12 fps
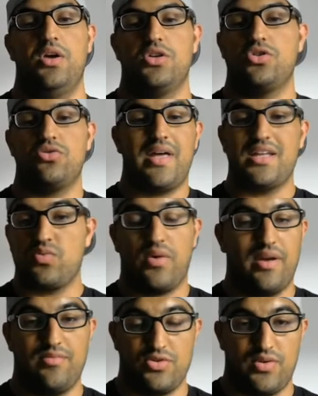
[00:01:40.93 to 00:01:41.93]
So that's
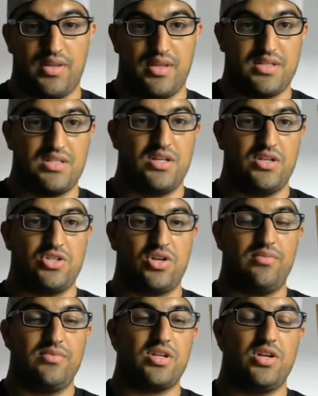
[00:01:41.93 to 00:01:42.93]
why I'm doing this. So
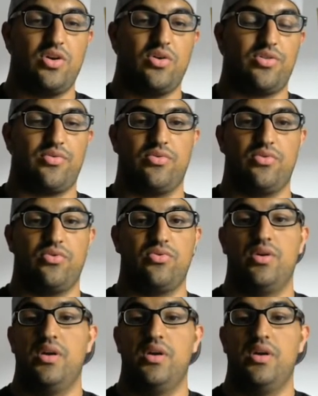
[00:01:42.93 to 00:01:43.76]
I'm just going to go through